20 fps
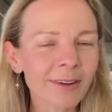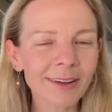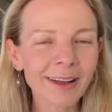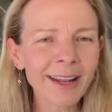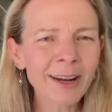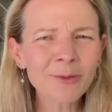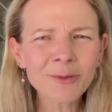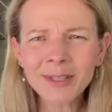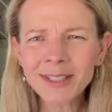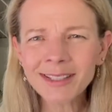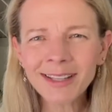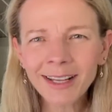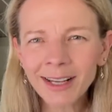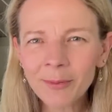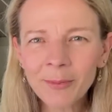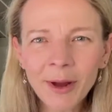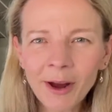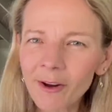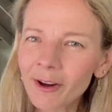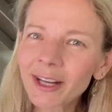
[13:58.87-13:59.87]
it was like
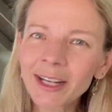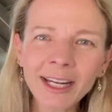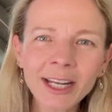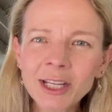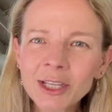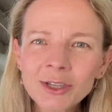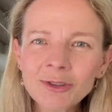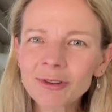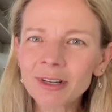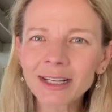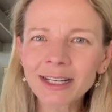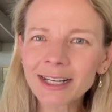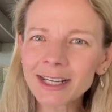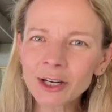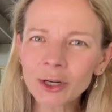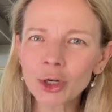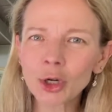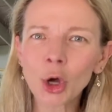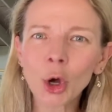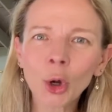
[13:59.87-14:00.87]
American history. He
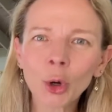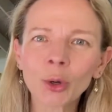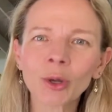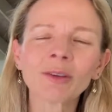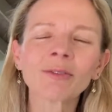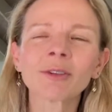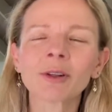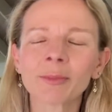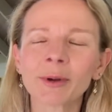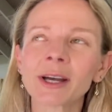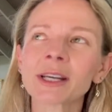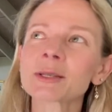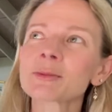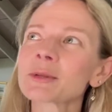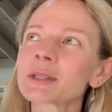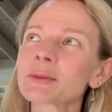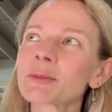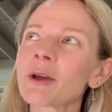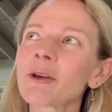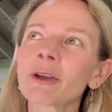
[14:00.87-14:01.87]
didn't know, even though my
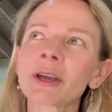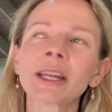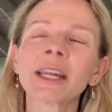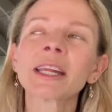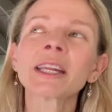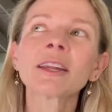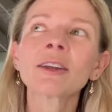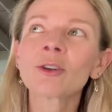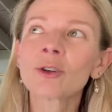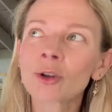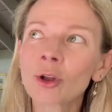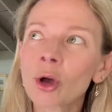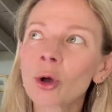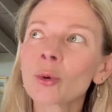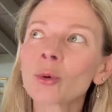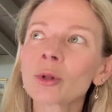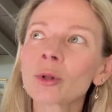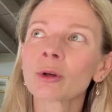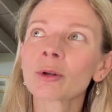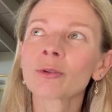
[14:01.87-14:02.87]
husband's American, he didn't
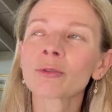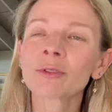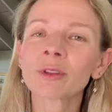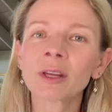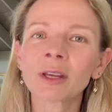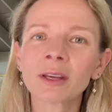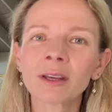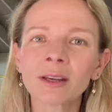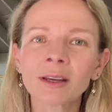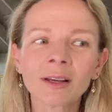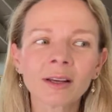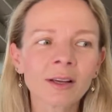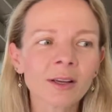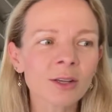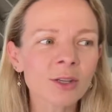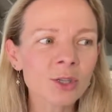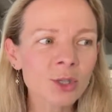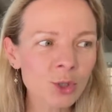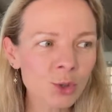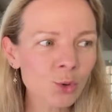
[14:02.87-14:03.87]
know of the
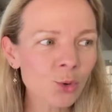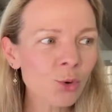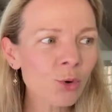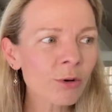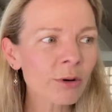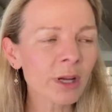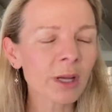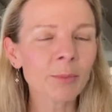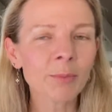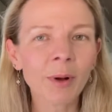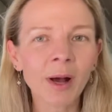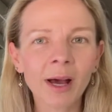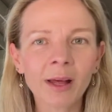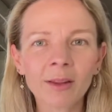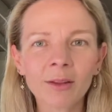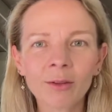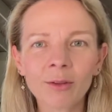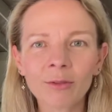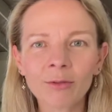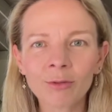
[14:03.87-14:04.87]
story, but
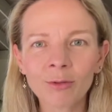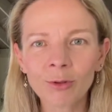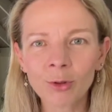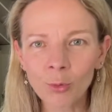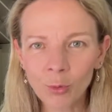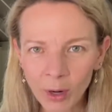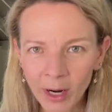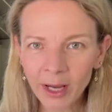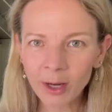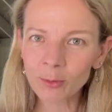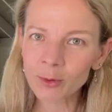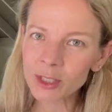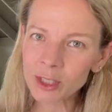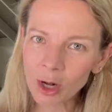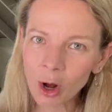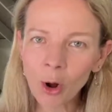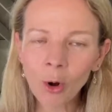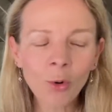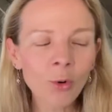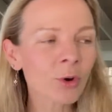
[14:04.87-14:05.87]
through the way it was
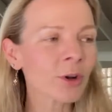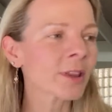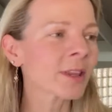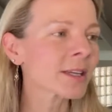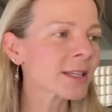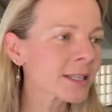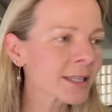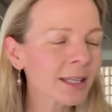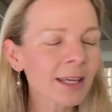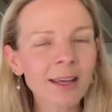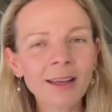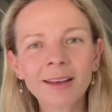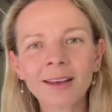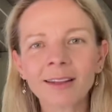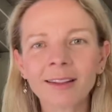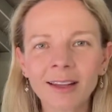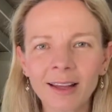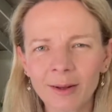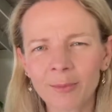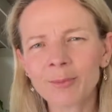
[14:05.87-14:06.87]
told and the singing
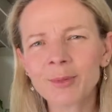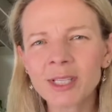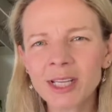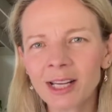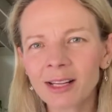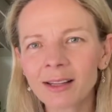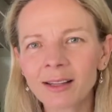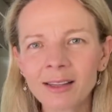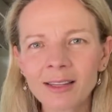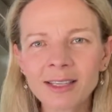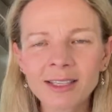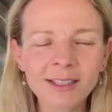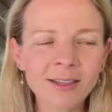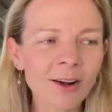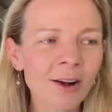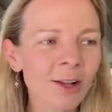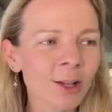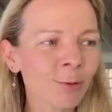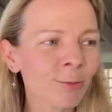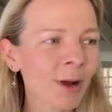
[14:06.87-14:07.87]
and particularly the
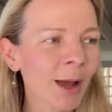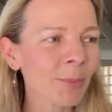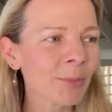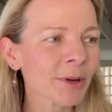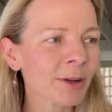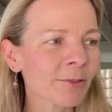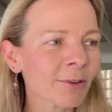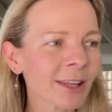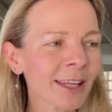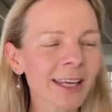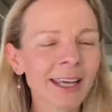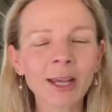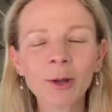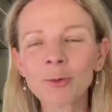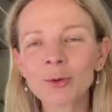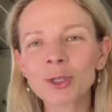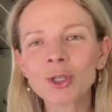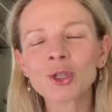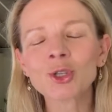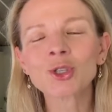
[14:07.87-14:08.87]
style of rap and everything, he
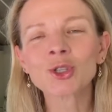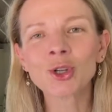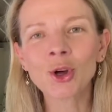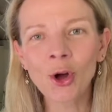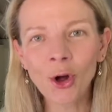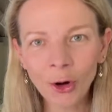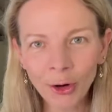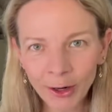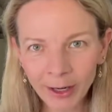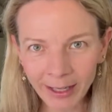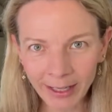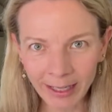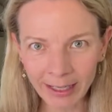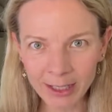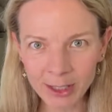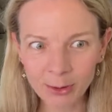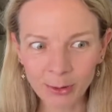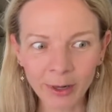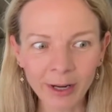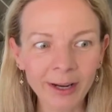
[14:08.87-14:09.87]
was totally
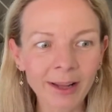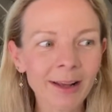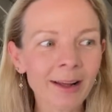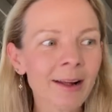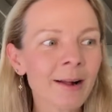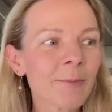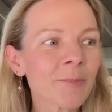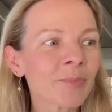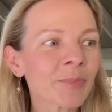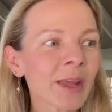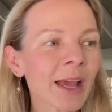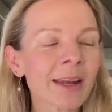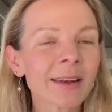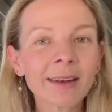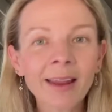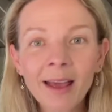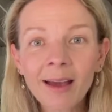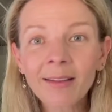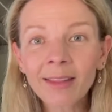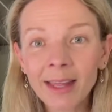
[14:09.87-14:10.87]
into it. And
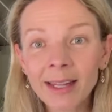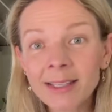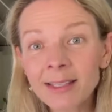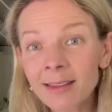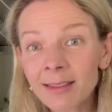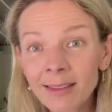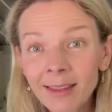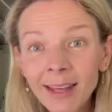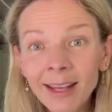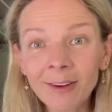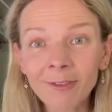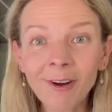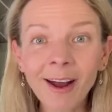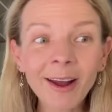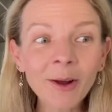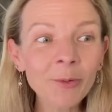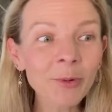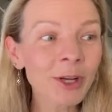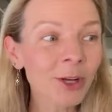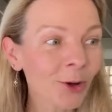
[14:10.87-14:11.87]
now that's a thing,
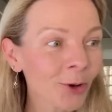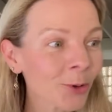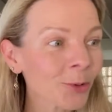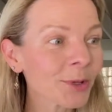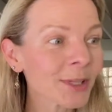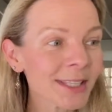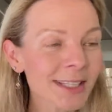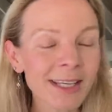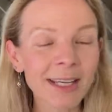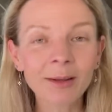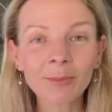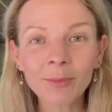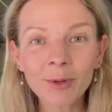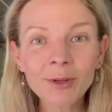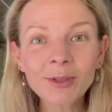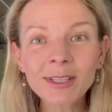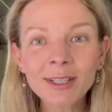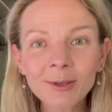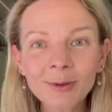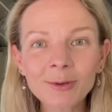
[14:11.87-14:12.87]
right? We go and see
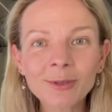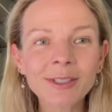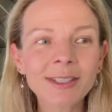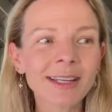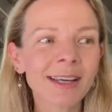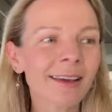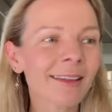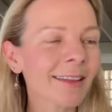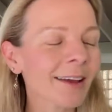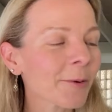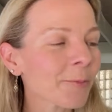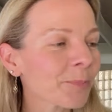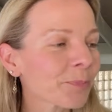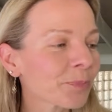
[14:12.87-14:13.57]
musicals together.